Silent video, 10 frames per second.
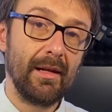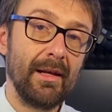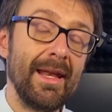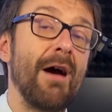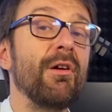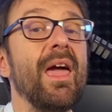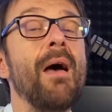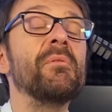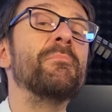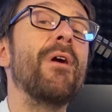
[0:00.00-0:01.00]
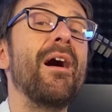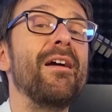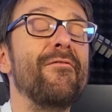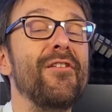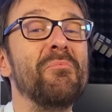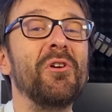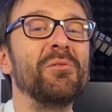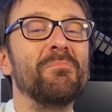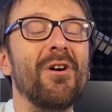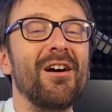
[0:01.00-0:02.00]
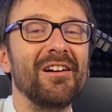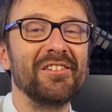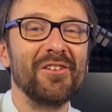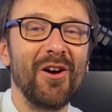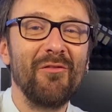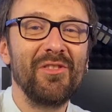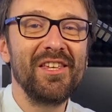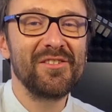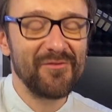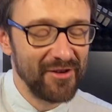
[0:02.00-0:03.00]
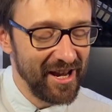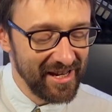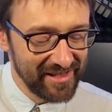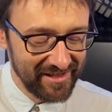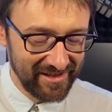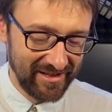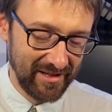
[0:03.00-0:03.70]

Now comes my favorite part of this phrase,